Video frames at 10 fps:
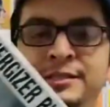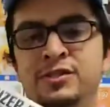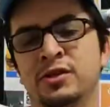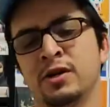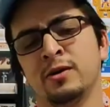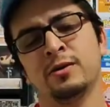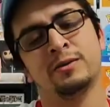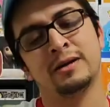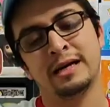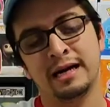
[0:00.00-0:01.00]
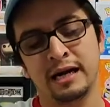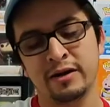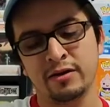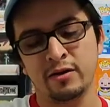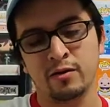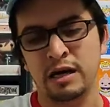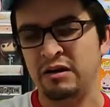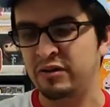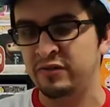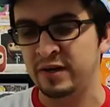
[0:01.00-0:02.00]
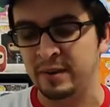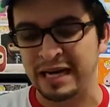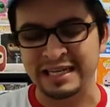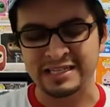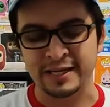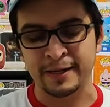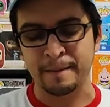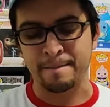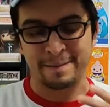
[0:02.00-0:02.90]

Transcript: so I don't know how I feel. Actually,